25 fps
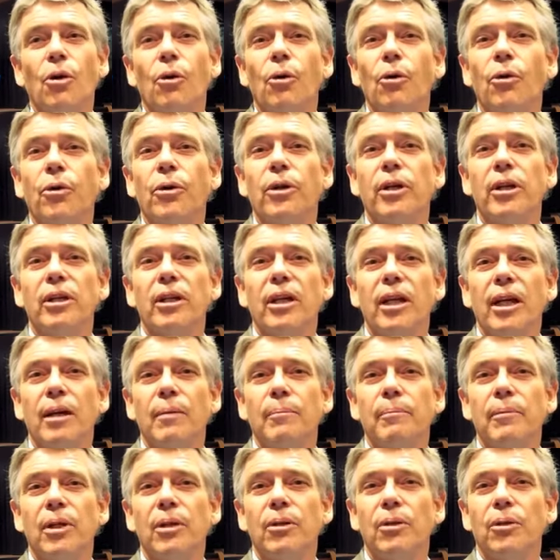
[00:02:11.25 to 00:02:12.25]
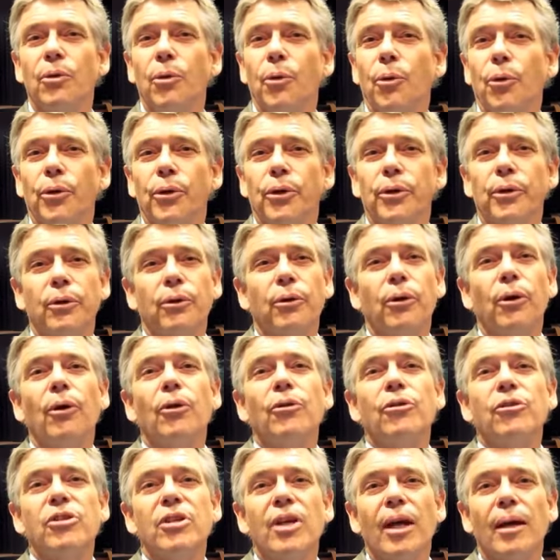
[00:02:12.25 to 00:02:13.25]
or it can be the core
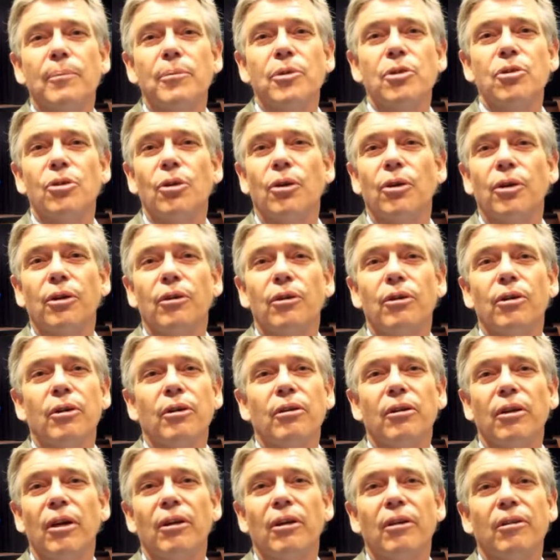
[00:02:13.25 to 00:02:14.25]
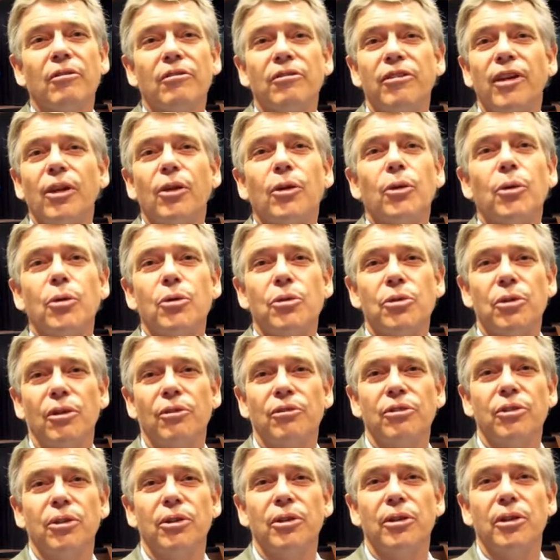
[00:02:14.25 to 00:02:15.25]
concepts or values
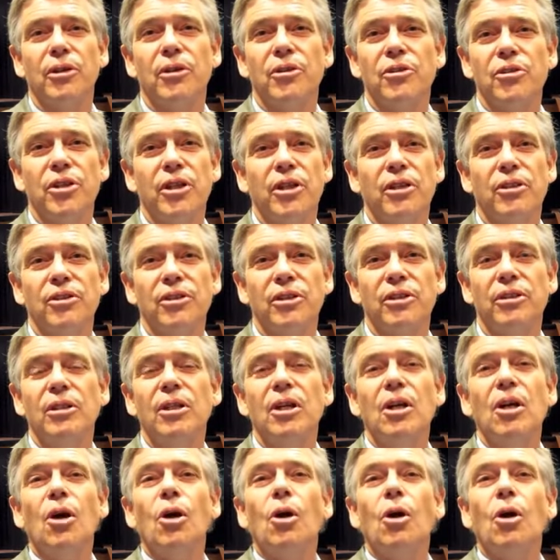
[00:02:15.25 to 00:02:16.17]
of the organization,